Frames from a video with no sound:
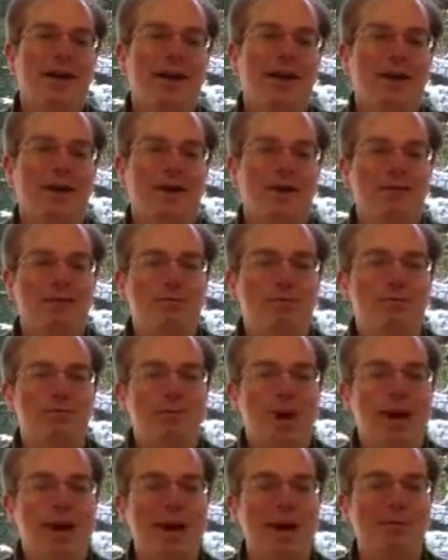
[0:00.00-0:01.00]
Hello,
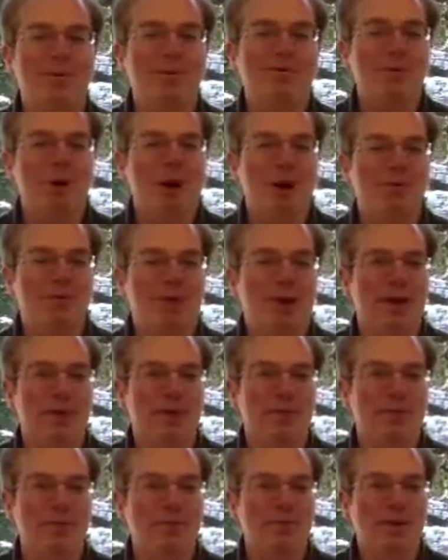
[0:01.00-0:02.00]
my name is Mark
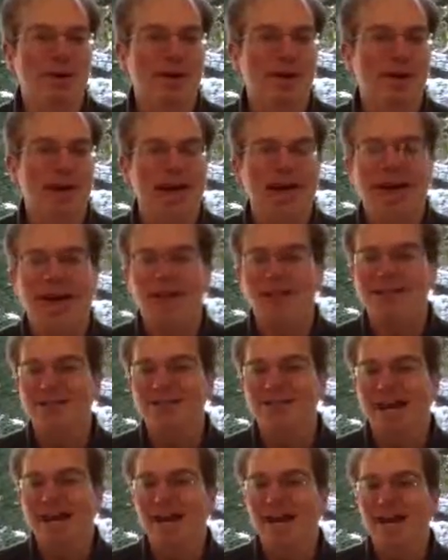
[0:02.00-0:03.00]
Fennell, and
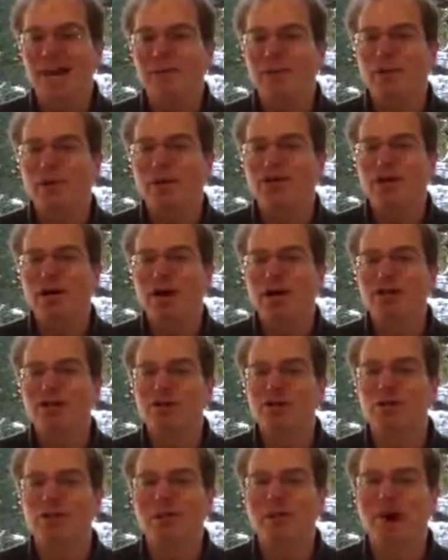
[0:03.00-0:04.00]
today I'm going to talk
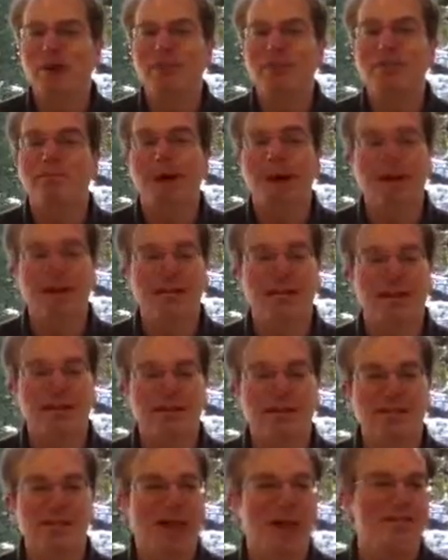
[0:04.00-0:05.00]
to you about the
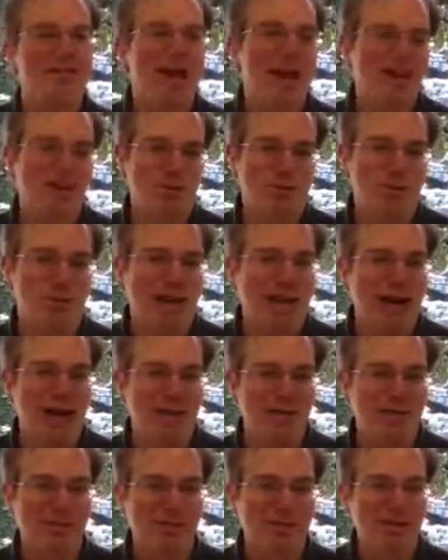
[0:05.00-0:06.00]
basics of natural
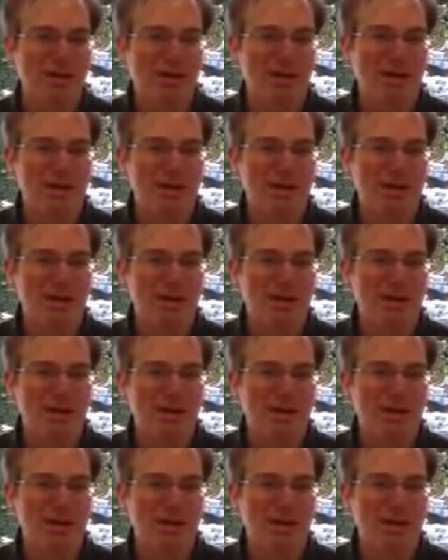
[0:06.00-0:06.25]
gas.